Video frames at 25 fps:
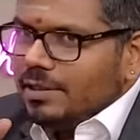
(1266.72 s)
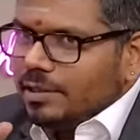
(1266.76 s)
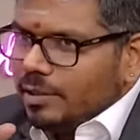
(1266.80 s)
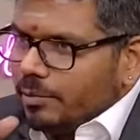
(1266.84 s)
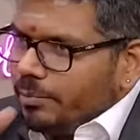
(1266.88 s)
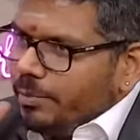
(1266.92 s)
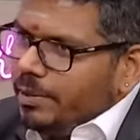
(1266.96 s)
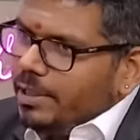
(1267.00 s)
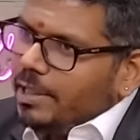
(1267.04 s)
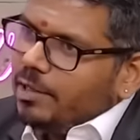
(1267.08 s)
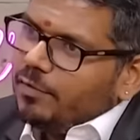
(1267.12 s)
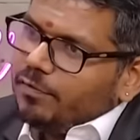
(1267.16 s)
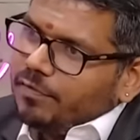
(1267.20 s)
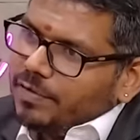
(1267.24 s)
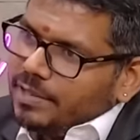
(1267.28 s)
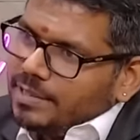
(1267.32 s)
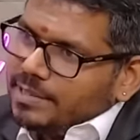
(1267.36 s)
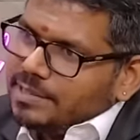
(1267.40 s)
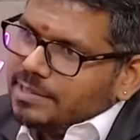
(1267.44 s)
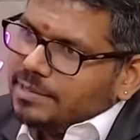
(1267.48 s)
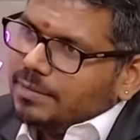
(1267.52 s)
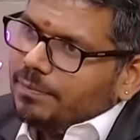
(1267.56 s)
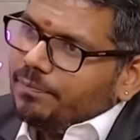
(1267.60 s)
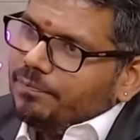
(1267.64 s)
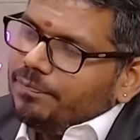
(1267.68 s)
the belief
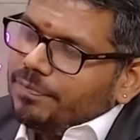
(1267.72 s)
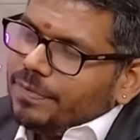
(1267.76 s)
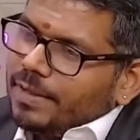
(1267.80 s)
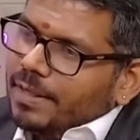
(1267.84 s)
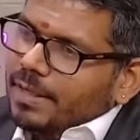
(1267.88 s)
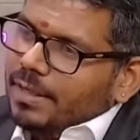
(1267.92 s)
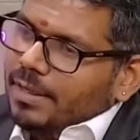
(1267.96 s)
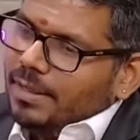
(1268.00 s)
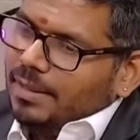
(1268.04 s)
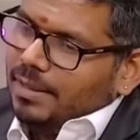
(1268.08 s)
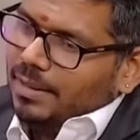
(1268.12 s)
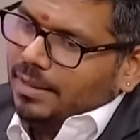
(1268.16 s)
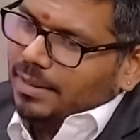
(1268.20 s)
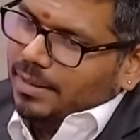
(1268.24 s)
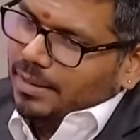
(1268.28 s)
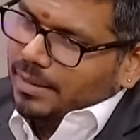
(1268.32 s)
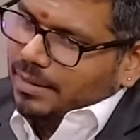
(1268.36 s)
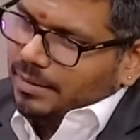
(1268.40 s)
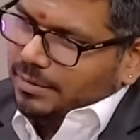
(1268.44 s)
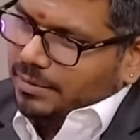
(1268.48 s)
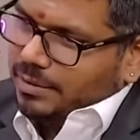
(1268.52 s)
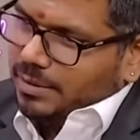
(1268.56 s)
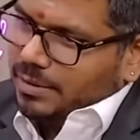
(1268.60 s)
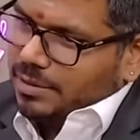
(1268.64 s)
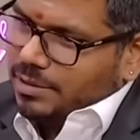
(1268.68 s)
is
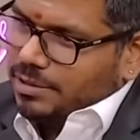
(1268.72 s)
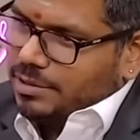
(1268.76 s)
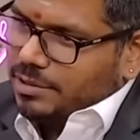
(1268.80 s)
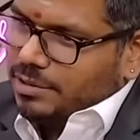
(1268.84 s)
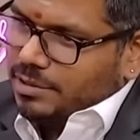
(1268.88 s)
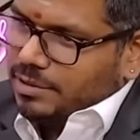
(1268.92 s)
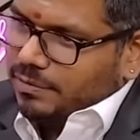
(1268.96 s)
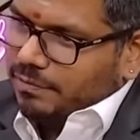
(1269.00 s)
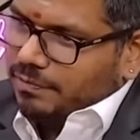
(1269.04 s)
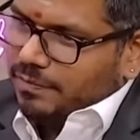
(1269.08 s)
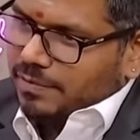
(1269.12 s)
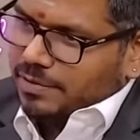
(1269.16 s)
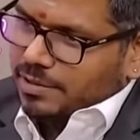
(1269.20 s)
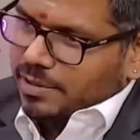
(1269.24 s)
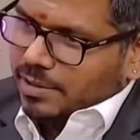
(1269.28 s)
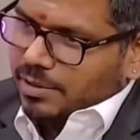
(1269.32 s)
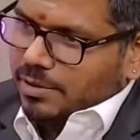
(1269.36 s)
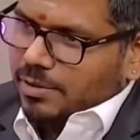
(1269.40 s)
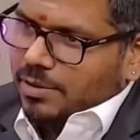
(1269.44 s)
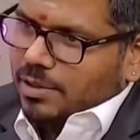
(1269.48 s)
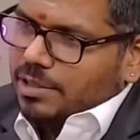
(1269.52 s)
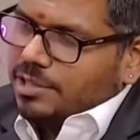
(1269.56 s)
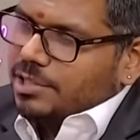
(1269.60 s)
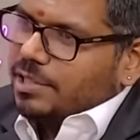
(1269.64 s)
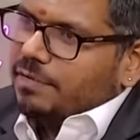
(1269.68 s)
that
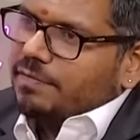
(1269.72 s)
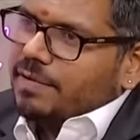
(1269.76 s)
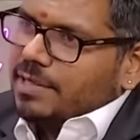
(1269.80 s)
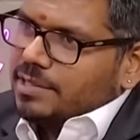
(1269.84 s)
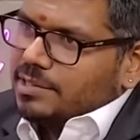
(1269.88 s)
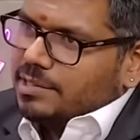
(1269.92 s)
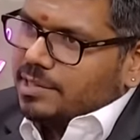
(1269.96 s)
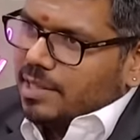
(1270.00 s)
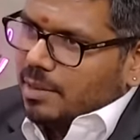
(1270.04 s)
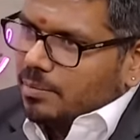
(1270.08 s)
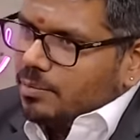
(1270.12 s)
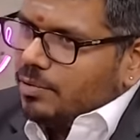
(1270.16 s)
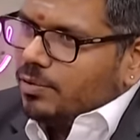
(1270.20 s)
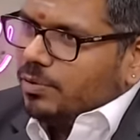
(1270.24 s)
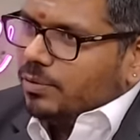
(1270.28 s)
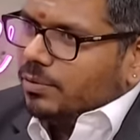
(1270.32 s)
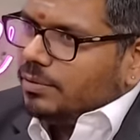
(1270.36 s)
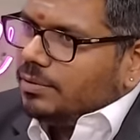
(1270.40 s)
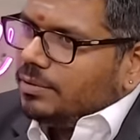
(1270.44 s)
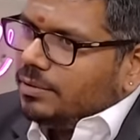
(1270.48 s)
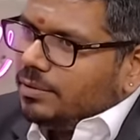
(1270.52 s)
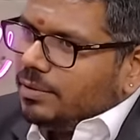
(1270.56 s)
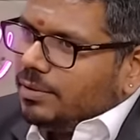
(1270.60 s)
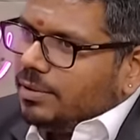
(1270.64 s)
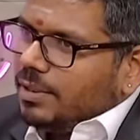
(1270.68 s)
Lord Shiva's
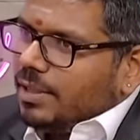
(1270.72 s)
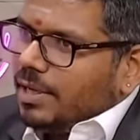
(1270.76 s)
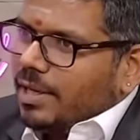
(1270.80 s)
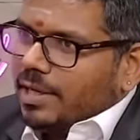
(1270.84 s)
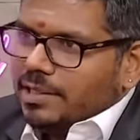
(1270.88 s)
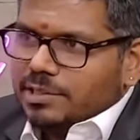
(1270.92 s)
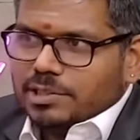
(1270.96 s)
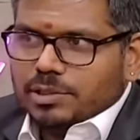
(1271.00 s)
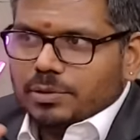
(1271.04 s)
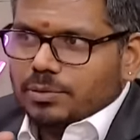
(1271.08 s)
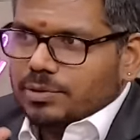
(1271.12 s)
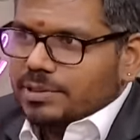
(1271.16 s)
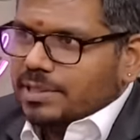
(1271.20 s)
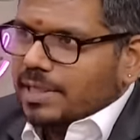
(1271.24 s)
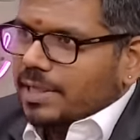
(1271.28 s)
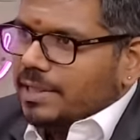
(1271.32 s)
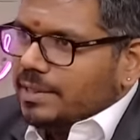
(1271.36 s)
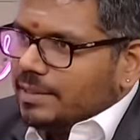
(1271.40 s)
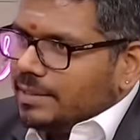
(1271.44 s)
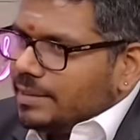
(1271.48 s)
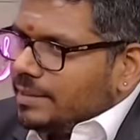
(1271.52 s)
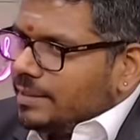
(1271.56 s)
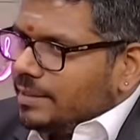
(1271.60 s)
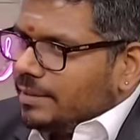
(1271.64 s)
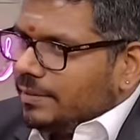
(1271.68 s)
Damru has two
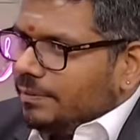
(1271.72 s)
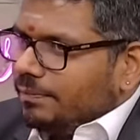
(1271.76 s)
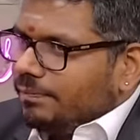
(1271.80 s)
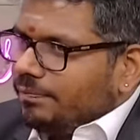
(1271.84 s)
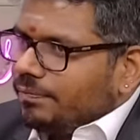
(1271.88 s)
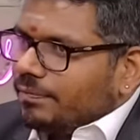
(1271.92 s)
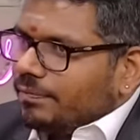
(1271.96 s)
sides.